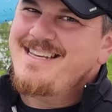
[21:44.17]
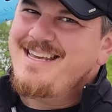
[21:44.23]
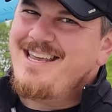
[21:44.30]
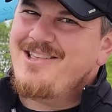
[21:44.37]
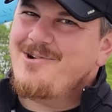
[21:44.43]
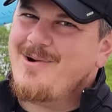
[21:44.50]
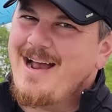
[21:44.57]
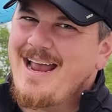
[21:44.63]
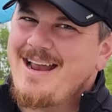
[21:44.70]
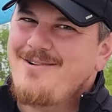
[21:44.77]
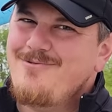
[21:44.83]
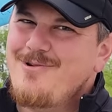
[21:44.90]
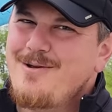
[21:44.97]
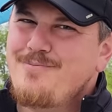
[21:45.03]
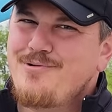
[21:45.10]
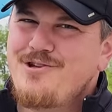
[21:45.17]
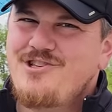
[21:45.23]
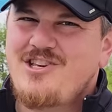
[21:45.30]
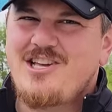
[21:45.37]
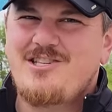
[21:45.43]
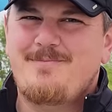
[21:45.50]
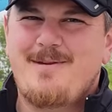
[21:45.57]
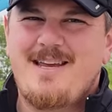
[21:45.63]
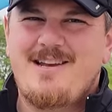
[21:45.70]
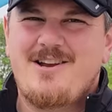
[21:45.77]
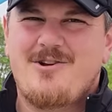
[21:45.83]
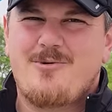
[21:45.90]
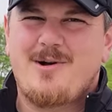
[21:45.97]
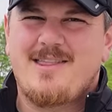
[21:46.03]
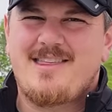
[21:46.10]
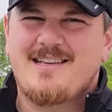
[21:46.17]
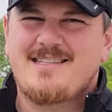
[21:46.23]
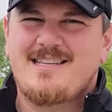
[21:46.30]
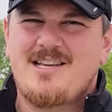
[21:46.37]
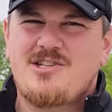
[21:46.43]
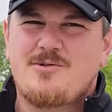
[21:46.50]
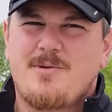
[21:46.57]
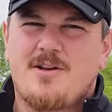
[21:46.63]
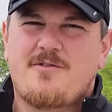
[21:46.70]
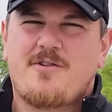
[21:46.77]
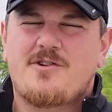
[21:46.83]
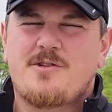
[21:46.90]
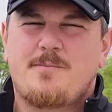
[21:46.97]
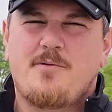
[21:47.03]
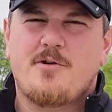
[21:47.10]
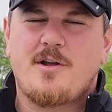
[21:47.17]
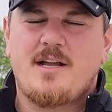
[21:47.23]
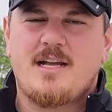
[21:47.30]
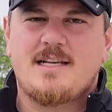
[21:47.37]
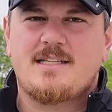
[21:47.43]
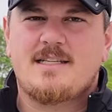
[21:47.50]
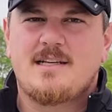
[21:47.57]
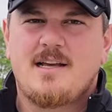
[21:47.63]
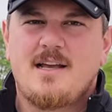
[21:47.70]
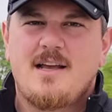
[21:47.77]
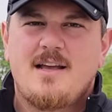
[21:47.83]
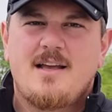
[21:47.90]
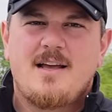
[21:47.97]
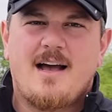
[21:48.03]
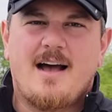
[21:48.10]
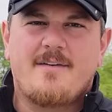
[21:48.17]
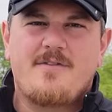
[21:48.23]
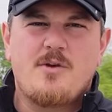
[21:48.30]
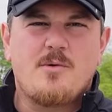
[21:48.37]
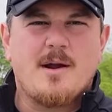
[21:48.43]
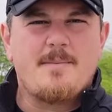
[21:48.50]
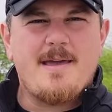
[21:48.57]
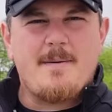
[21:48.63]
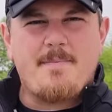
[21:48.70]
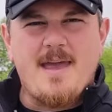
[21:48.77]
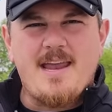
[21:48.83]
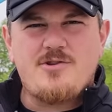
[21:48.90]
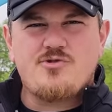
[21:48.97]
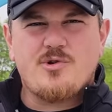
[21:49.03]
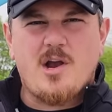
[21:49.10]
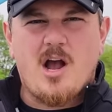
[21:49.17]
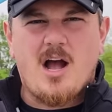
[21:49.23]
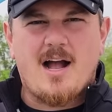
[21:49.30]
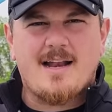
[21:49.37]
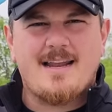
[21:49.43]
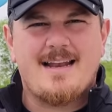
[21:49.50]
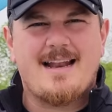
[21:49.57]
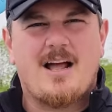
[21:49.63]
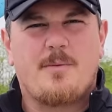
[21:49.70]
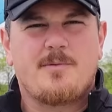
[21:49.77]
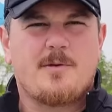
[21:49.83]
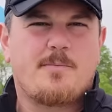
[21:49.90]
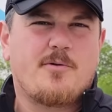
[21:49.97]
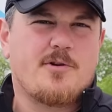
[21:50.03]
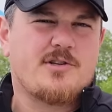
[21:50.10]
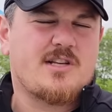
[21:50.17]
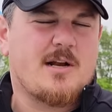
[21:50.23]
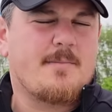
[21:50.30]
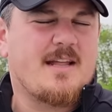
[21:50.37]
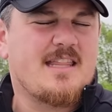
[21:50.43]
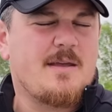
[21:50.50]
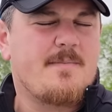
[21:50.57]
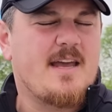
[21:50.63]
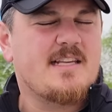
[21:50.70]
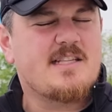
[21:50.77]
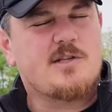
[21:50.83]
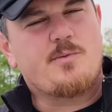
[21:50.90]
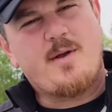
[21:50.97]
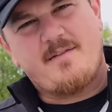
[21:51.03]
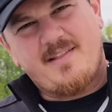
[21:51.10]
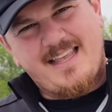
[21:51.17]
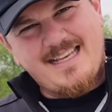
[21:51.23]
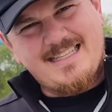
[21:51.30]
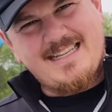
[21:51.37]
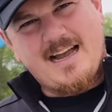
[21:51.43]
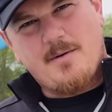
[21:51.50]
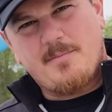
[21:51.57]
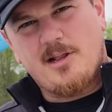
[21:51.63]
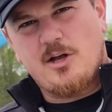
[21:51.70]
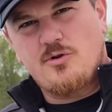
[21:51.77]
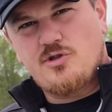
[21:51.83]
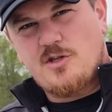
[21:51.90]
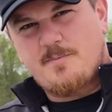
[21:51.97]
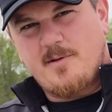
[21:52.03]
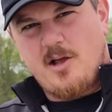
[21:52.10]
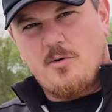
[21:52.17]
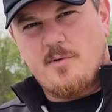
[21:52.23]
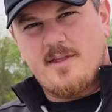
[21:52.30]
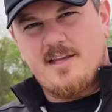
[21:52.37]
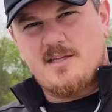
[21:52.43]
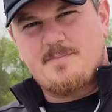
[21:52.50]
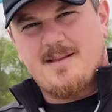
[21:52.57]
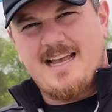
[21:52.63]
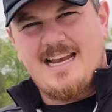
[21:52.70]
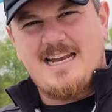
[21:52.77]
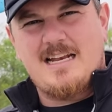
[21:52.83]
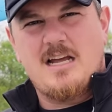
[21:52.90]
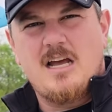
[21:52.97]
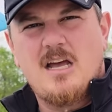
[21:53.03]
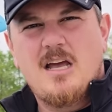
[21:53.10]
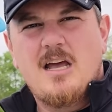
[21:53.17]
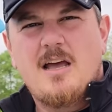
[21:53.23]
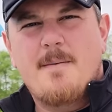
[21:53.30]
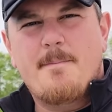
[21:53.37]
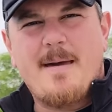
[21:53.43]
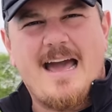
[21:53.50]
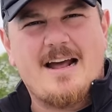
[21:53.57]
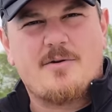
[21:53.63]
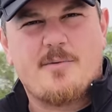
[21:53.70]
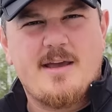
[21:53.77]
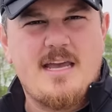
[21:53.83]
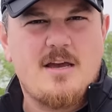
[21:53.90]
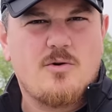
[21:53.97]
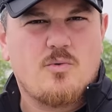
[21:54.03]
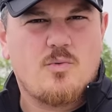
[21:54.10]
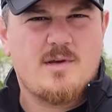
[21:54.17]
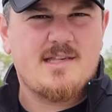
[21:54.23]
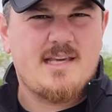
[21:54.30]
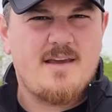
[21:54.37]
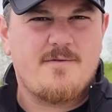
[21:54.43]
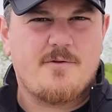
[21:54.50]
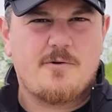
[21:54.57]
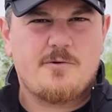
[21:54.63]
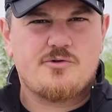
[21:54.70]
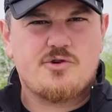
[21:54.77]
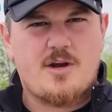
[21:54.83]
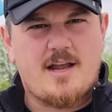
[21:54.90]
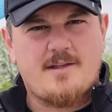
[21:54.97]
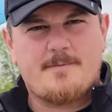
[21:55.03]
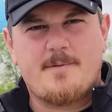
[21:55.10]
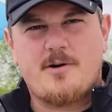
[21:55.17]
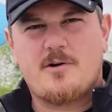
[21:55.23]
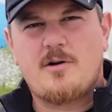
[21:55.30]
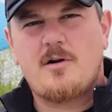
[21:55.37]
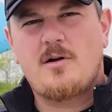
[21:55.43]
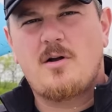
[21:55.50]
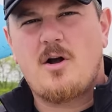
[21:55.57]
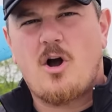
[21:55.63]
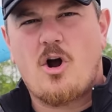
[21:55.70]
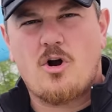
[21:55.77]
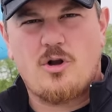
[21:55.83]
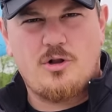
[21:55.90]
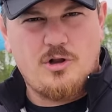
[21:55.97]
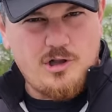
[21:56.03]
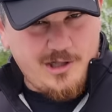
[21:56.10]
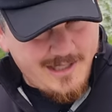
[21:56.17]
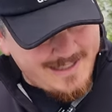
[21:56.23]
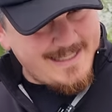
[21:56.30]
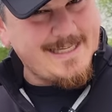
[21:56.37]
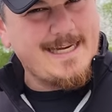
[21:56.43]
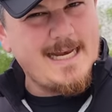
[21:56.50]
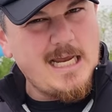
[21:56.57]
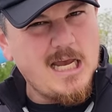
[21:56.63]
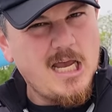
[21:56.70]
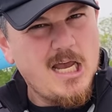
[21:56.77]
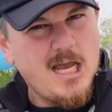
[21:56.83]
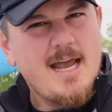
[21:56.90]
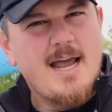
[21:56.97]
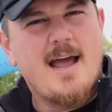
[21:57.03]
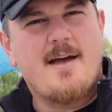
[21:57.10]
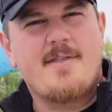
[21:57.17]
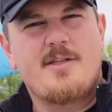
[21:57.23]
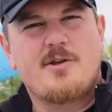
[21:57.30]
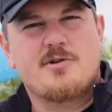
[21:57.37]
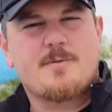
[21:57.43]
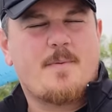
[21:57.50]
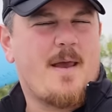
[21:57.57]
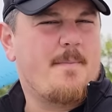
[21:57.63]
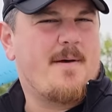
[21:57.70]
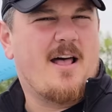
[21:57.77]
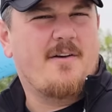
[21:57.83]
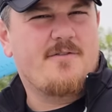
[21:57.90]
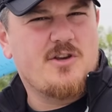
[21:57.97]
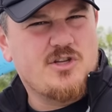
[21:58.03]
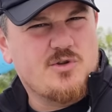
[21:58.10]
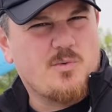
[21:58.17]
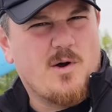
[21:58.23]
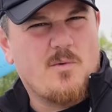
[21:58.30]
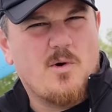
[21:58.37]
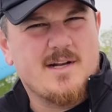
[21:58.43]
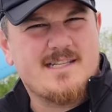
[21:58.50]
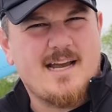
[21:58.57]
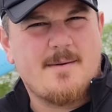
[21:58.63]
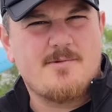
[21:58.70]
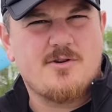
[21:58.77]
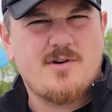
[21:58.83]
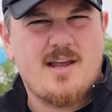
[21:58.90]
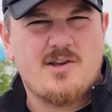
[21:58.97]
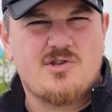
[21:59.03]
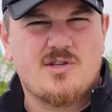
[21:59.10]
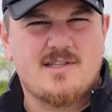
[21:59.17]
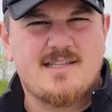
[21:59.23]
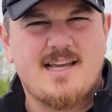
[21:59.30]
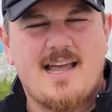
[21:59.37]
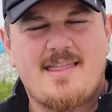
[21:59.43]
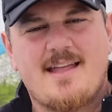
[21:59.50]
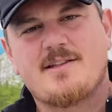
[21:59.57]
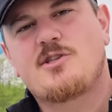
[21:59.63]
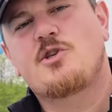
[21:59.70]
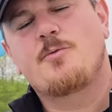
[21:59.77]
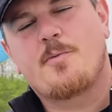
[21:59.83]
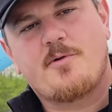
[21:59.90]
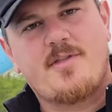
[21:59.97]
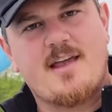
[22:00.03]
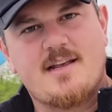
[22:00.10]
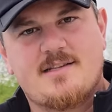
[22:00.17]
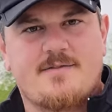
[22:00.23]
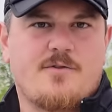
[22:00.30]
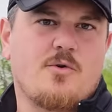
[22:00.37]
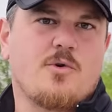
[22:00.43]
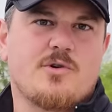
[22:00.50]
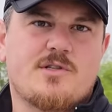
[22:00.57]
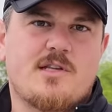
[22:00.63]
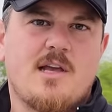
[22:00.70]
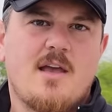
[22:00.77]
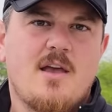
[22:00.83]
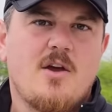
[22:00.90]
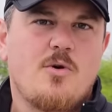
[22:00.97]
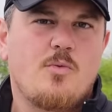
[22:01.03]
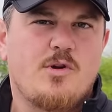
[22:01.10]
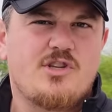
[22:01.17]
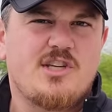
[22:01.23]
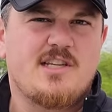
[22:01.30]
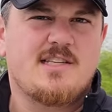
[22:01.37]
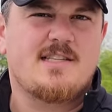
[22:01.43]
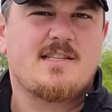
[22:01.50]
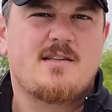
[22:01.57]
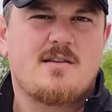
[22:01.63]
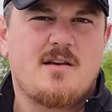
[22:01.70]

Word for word: either way, we appreciate you being here with us. Thanks so much for supporting us. Uh, if you want to be a Patreon and help support us on a monthly basis, we have links down below, just below where this plane, battery, receiver, transmitter are listed. And then there's PayPal if you just want one-time donations. And then Super Thanks, of course, which is